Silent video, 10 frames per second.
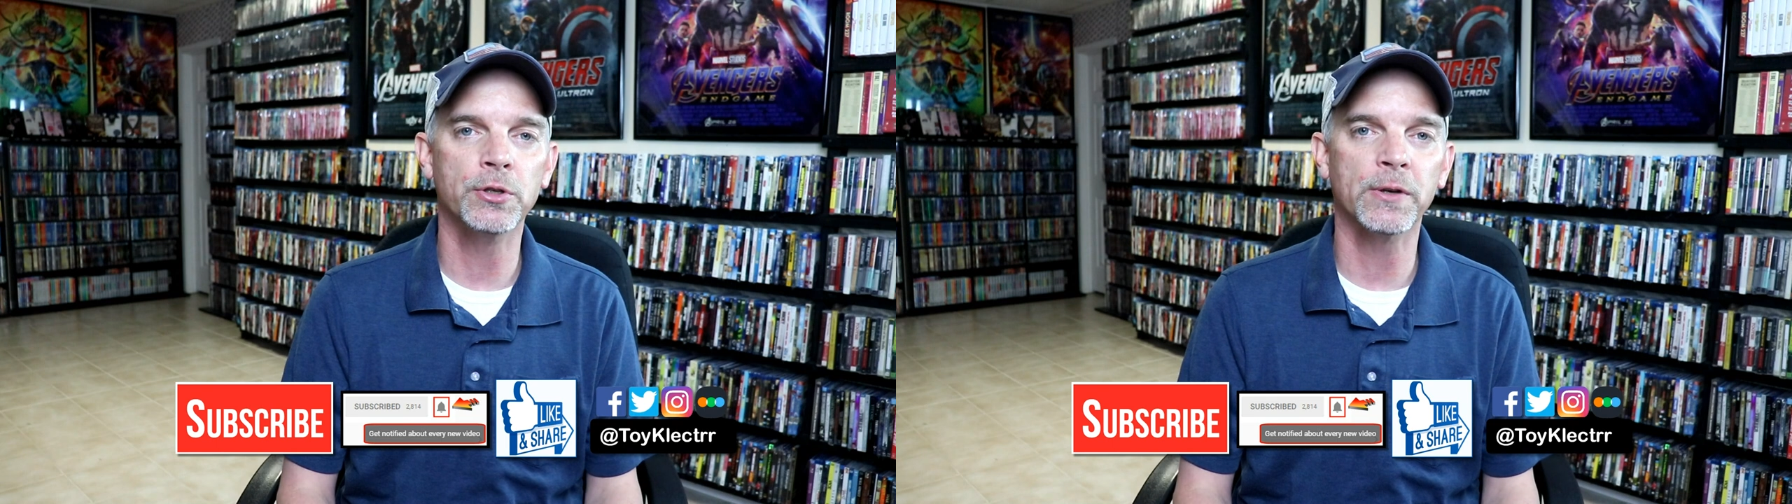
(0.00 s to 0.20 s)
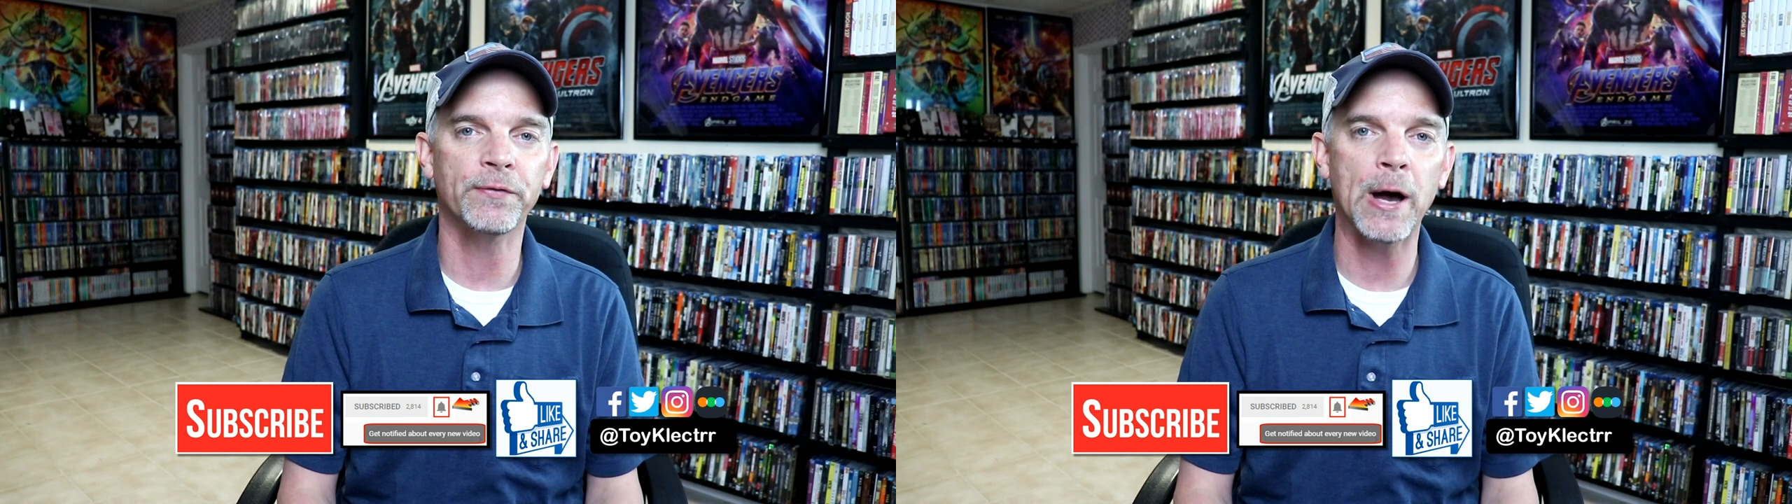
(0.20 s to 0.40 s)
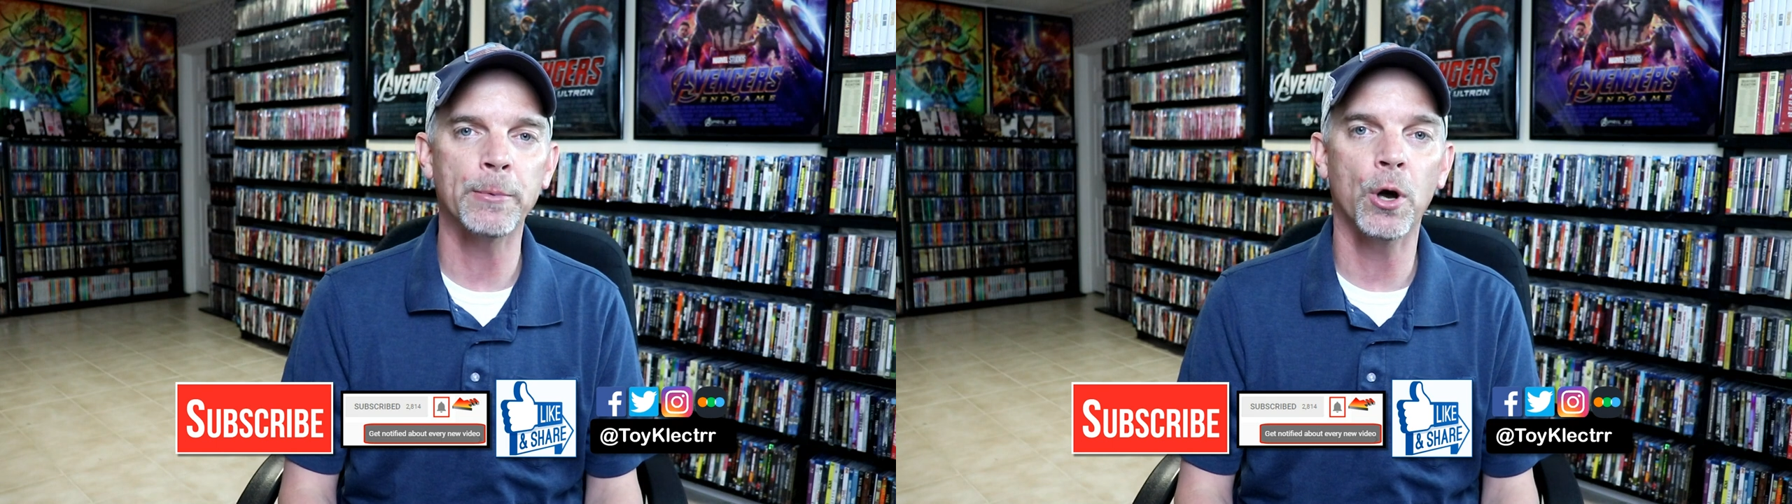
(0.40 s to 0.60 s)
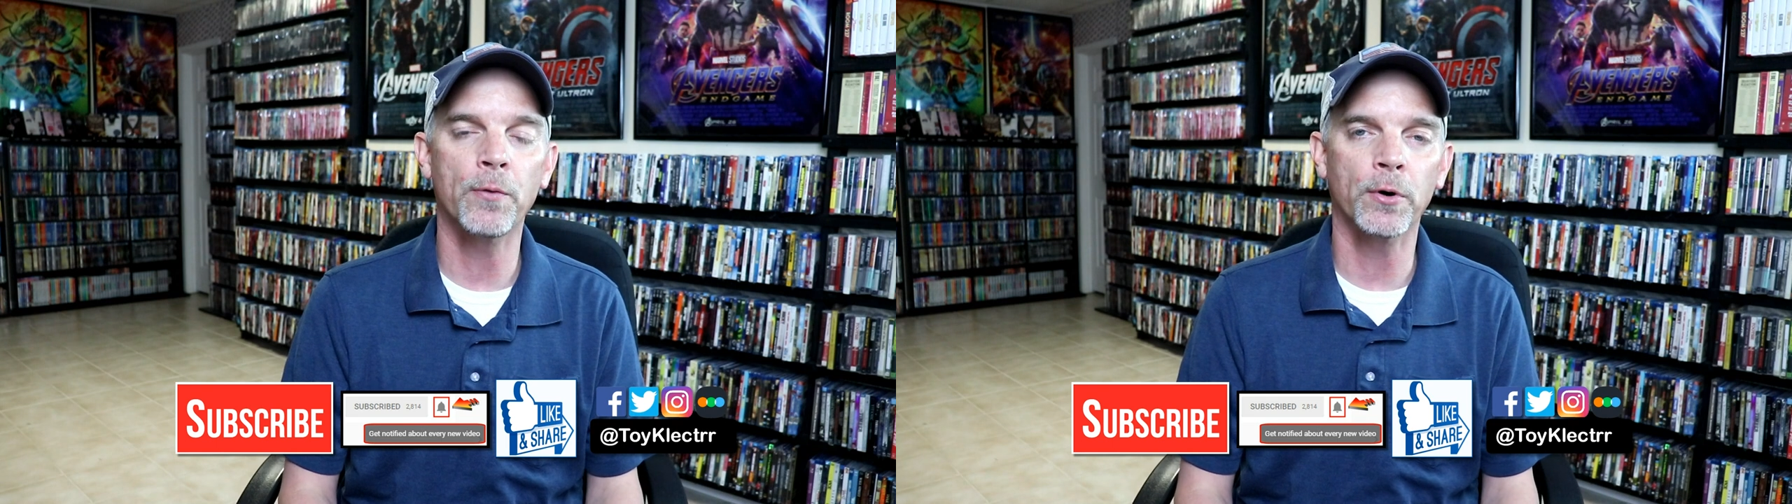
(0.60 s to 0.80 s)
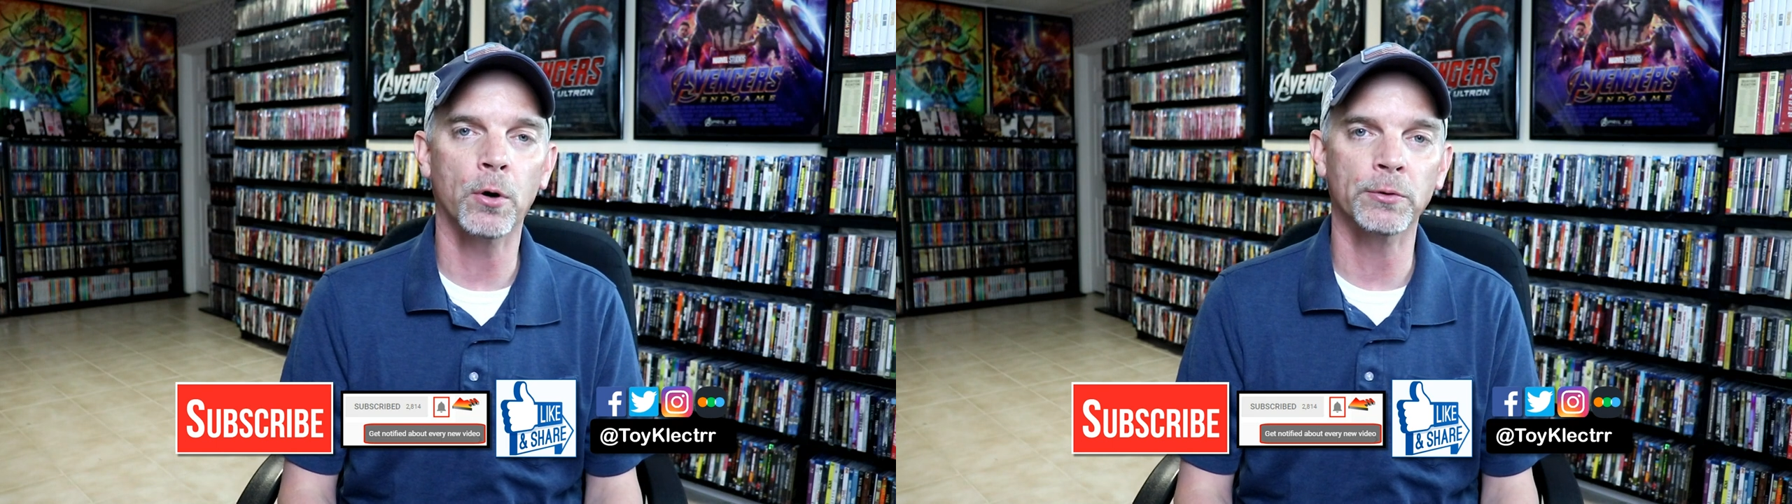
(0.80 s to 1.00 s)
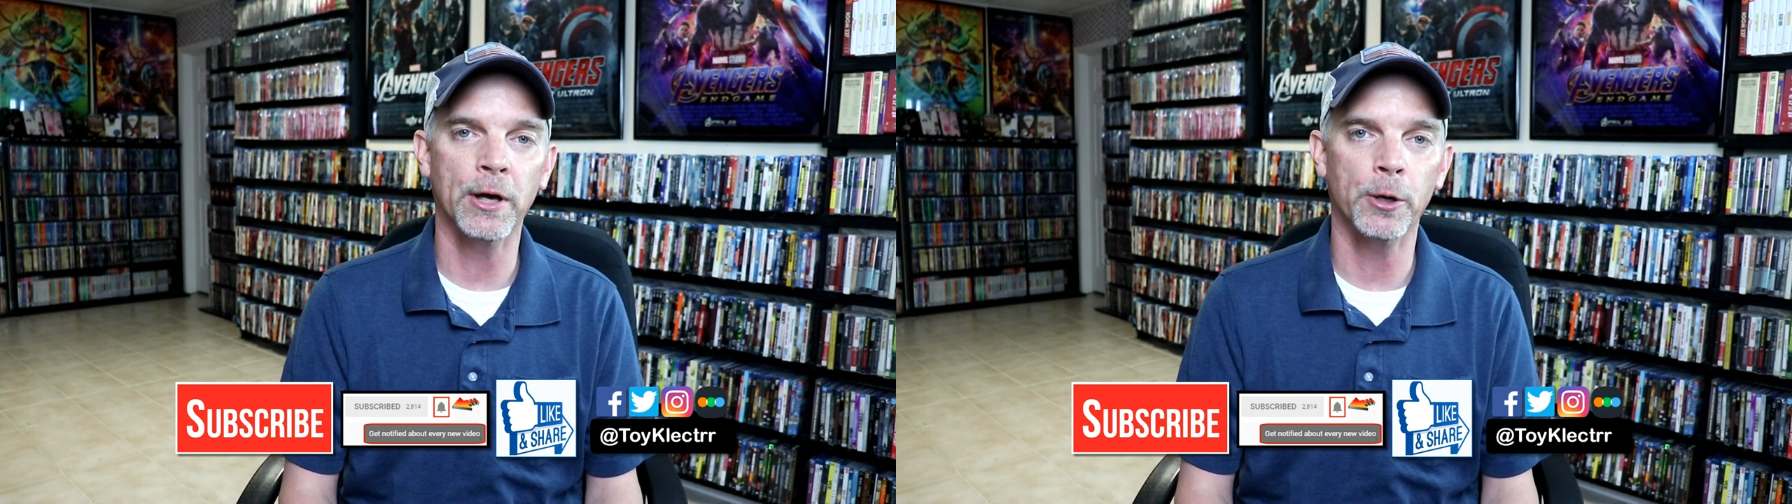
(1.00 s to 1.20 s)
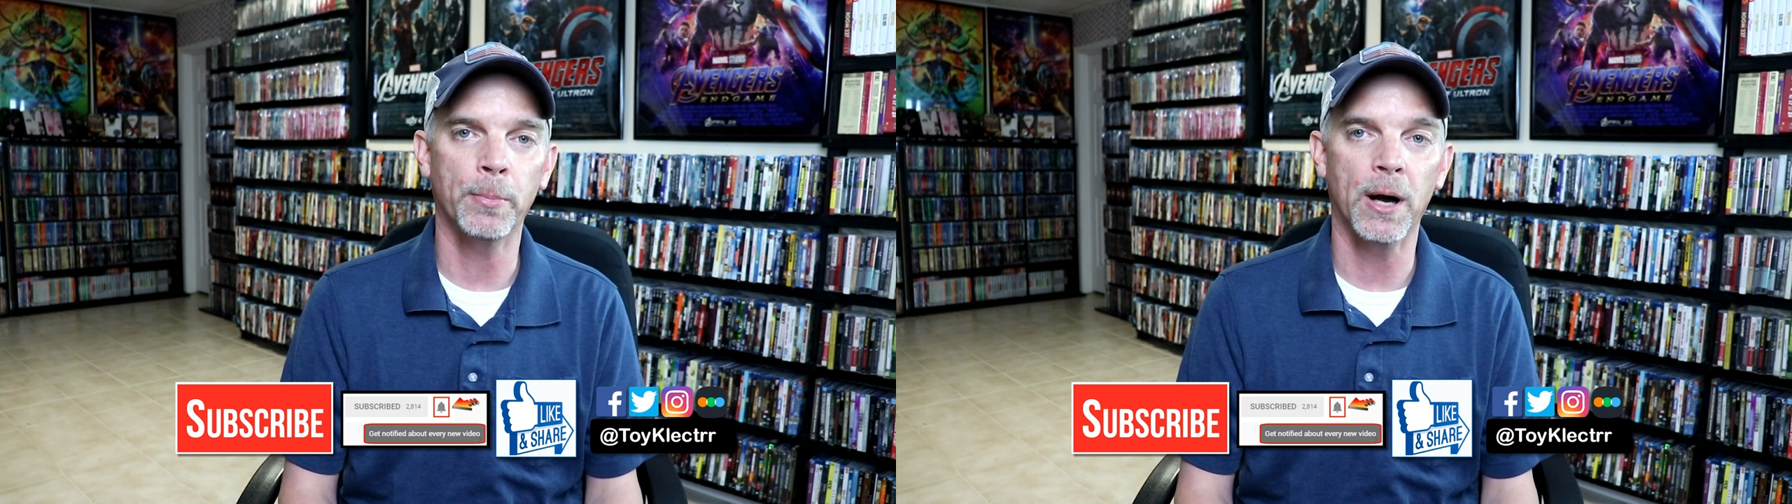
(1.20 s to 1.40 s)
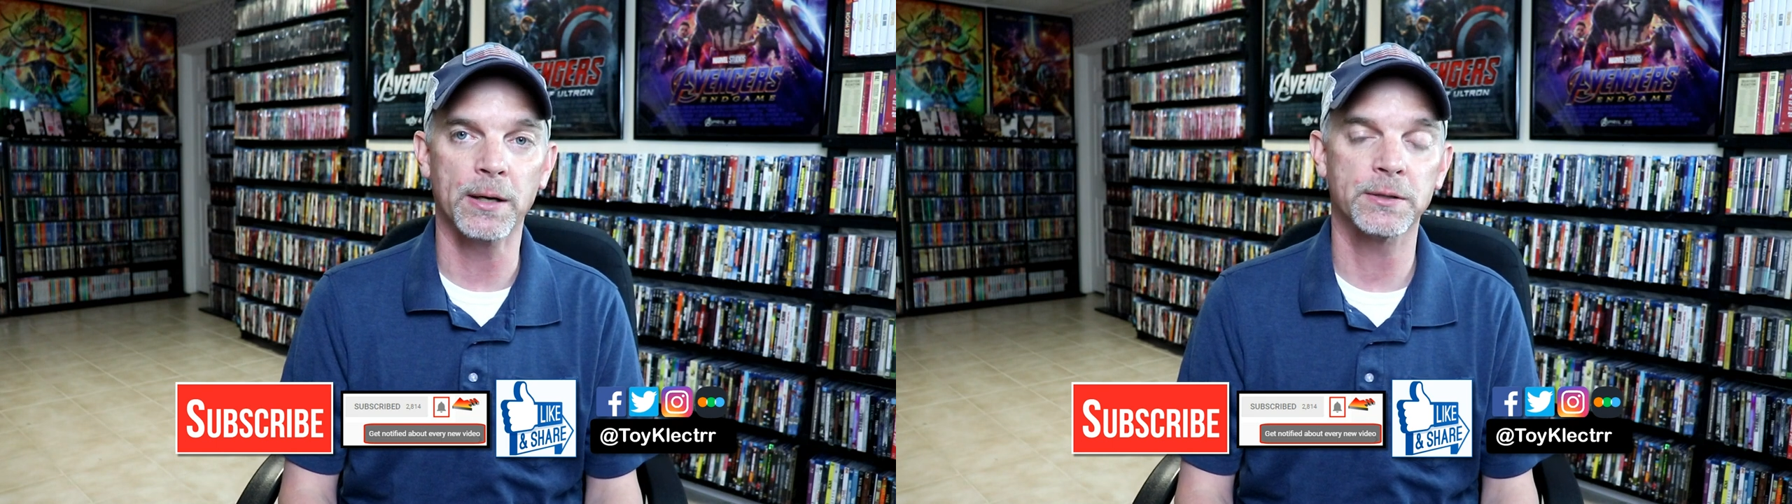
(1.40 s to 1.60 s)
you can find me over on
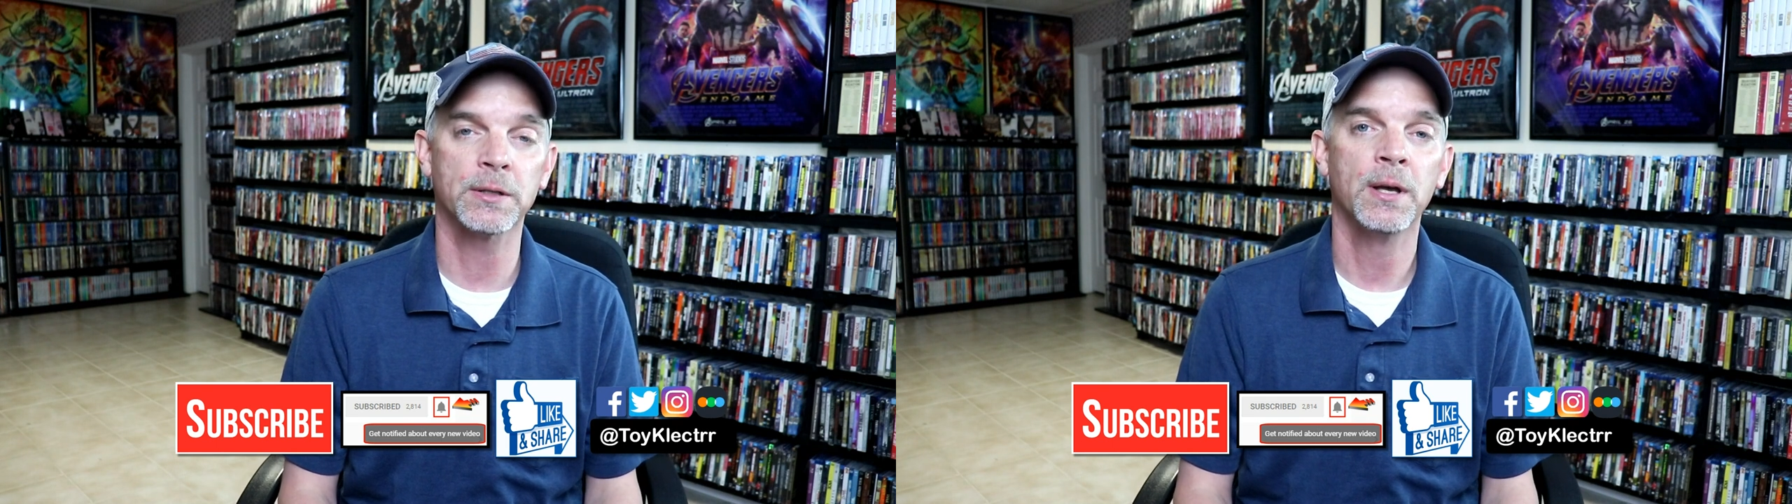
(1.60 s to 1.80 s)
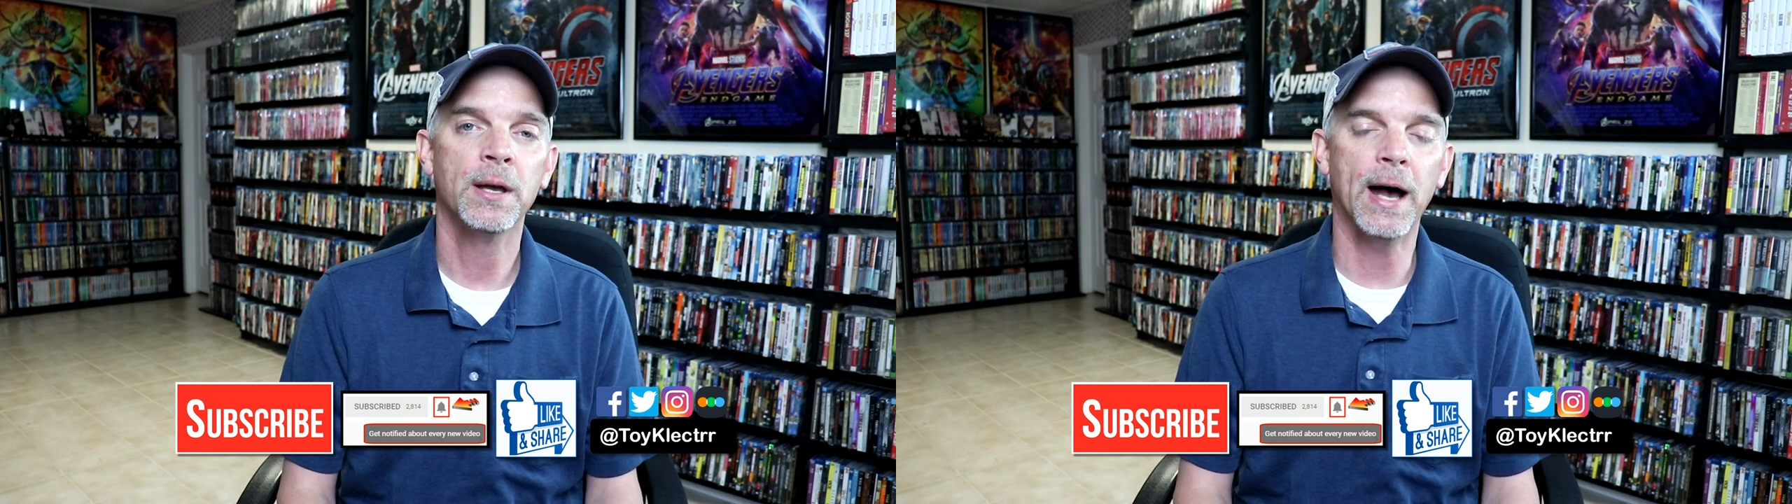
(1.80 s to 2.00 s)
Letterboxd.